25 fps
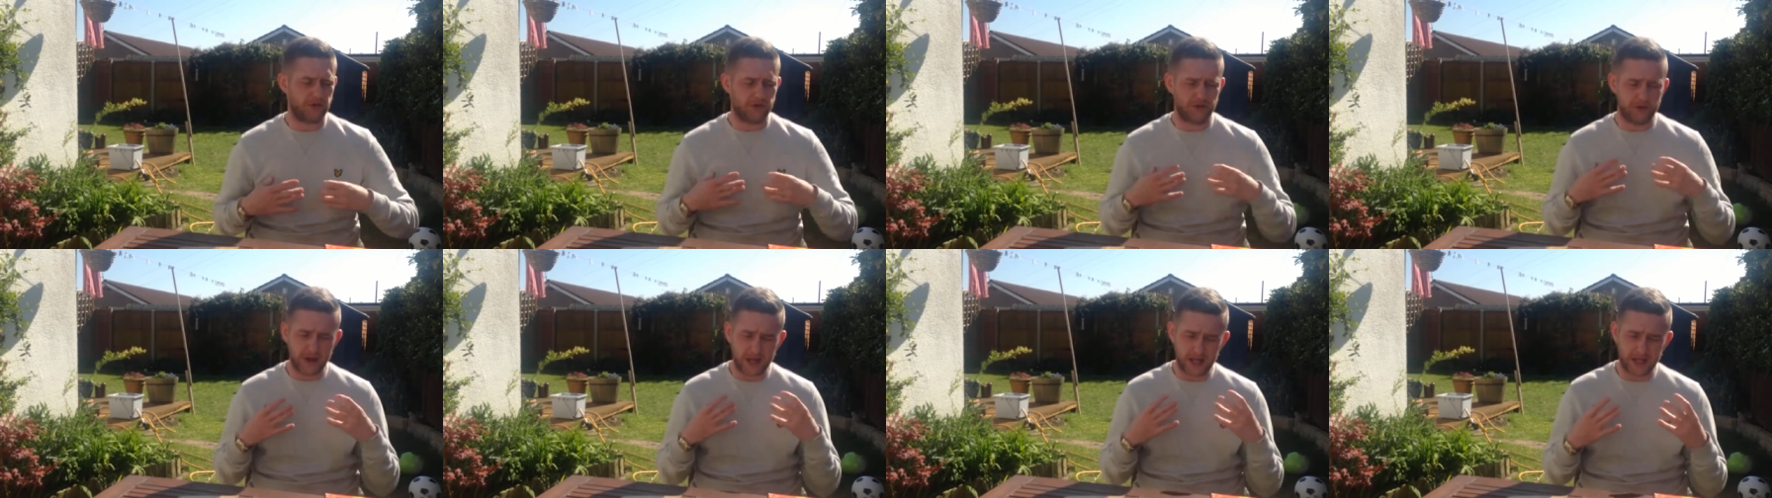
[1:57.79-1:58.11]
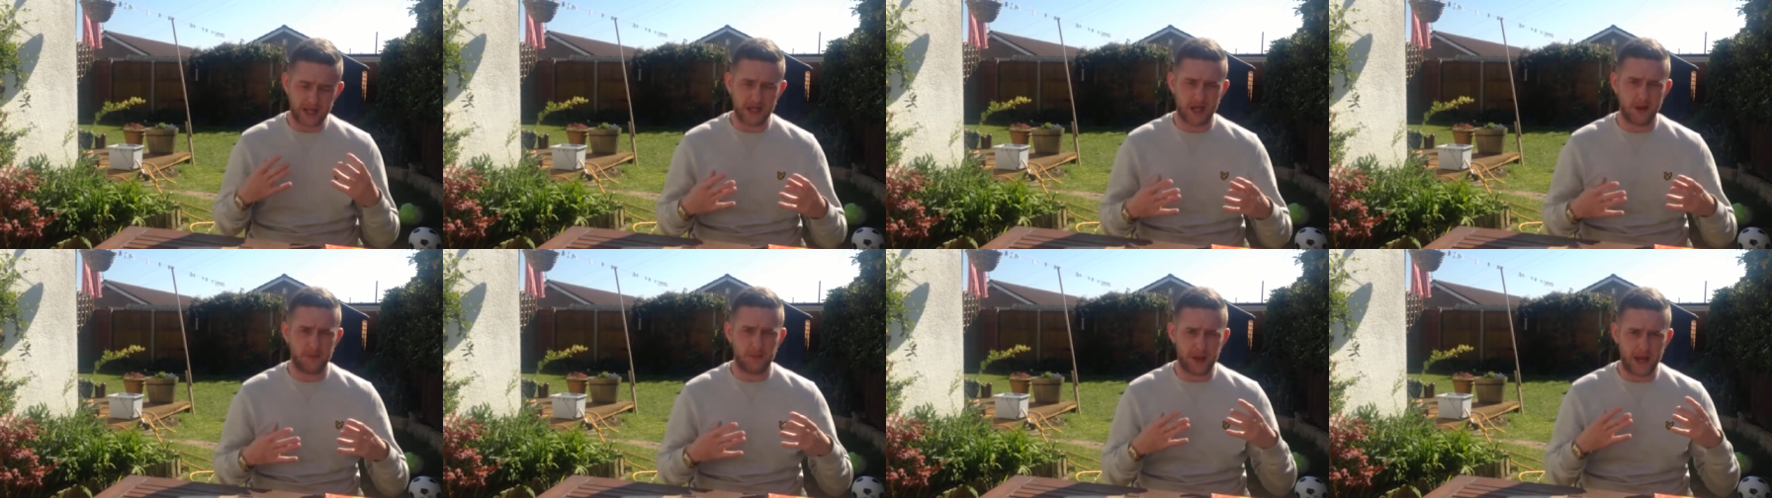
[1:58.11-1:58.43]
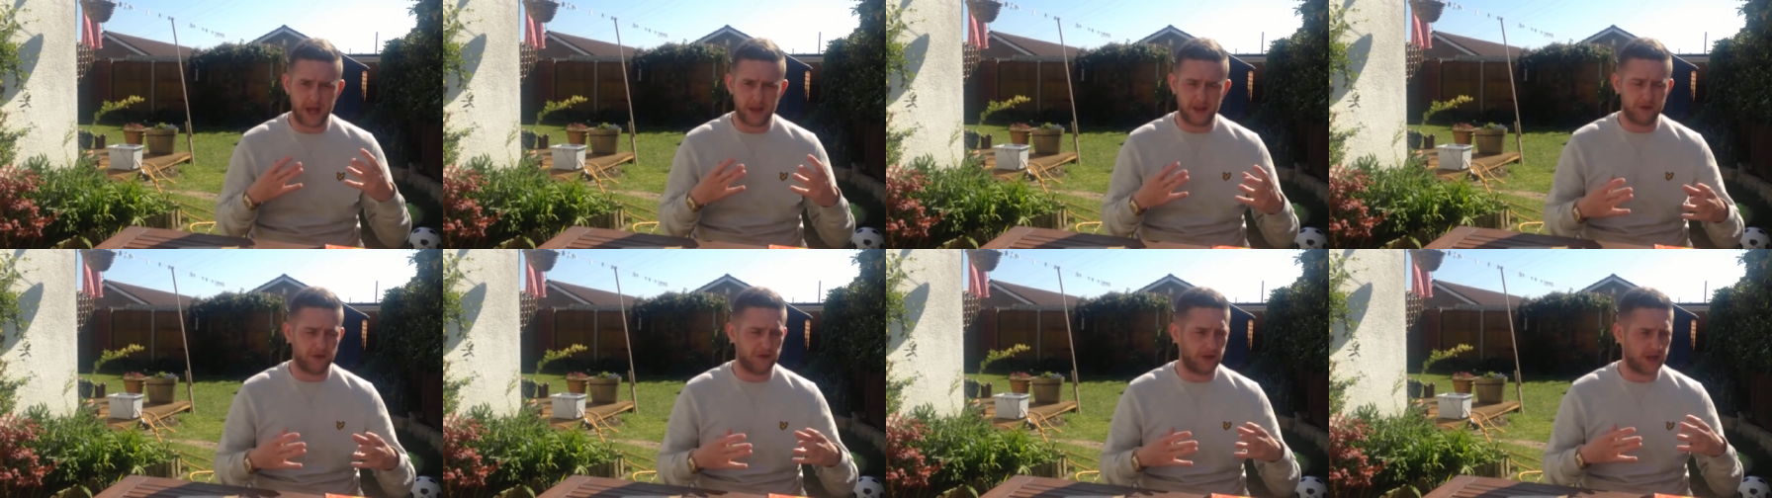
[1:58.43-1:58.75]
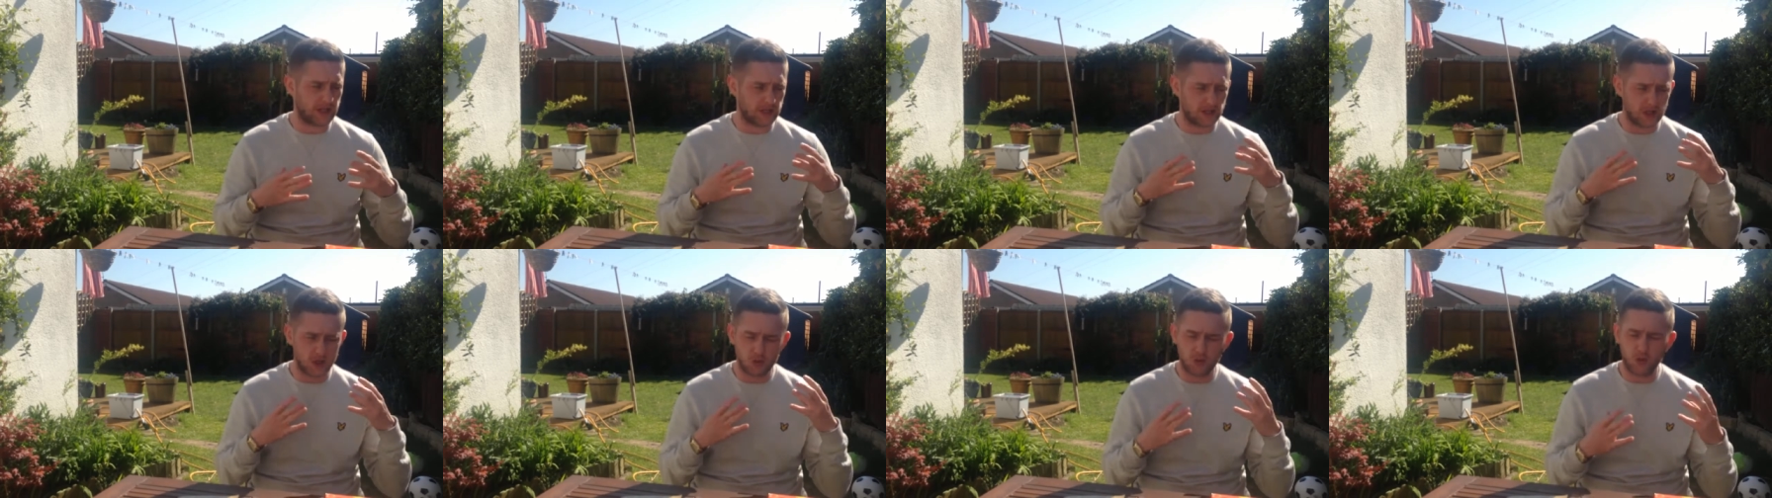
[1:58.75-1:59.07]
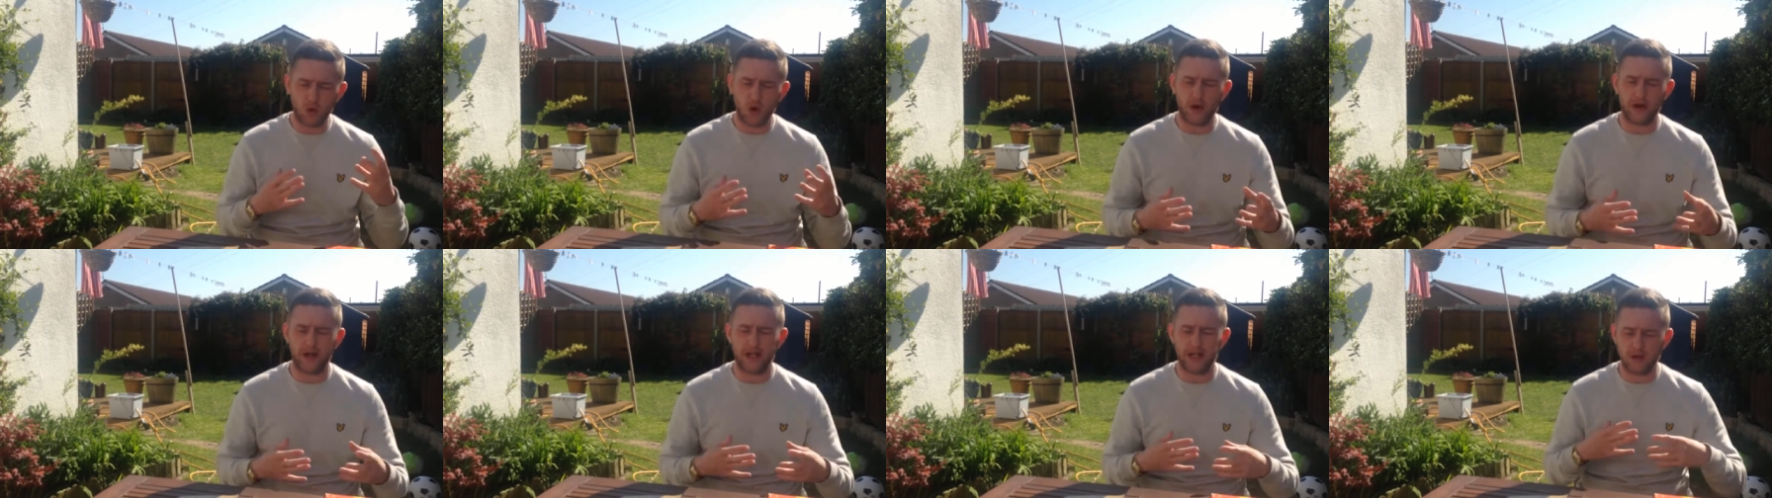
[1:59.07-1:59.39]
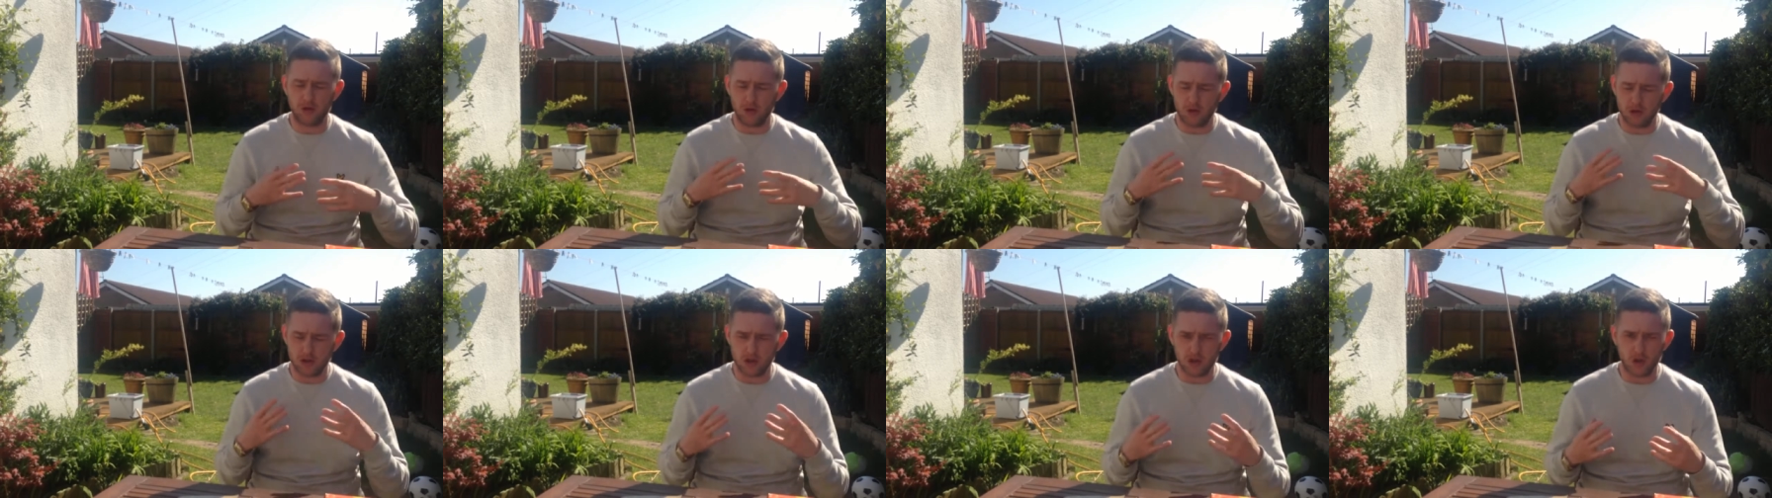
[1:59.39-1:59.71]
thinking about the things you want and
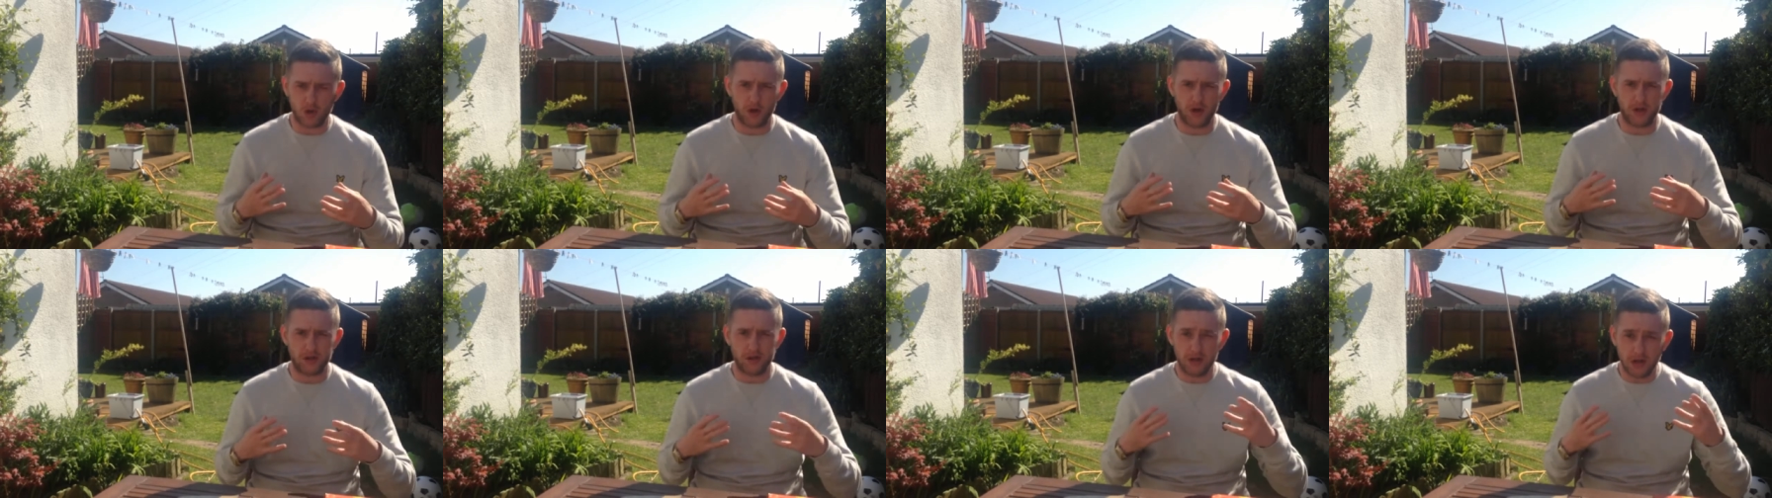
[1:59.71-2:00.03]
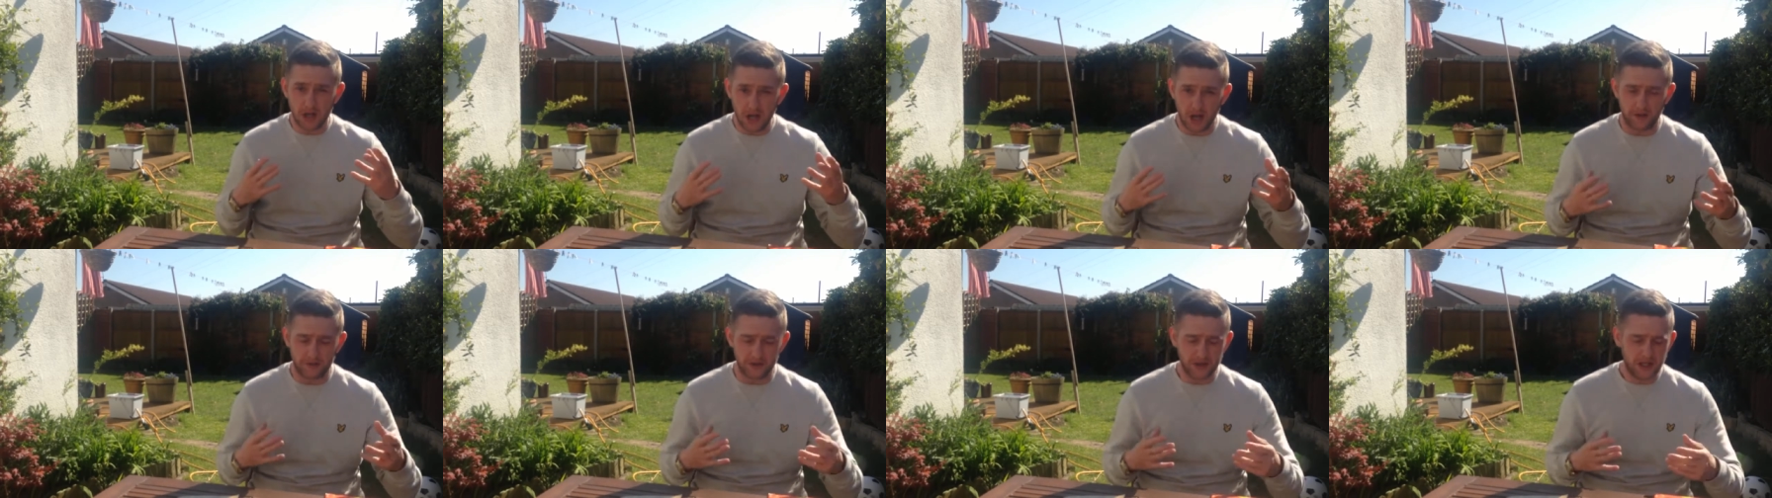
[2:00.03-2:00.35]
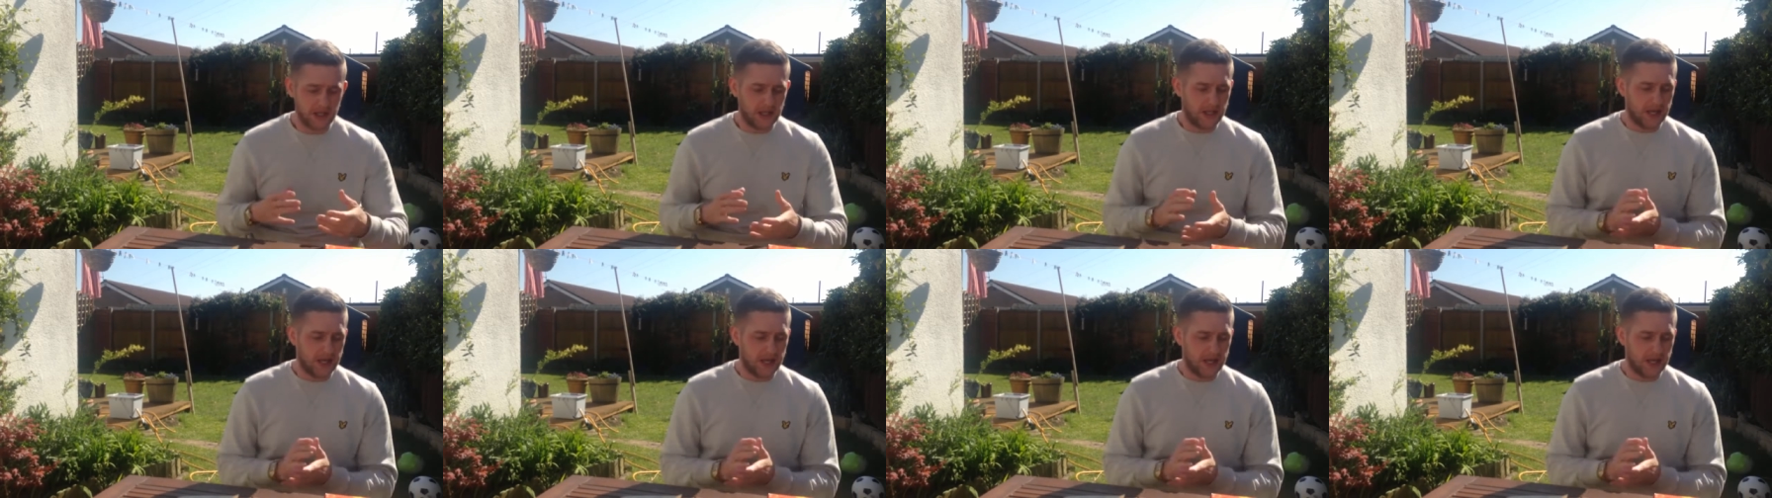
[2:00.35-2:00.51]
you enjoy and you love.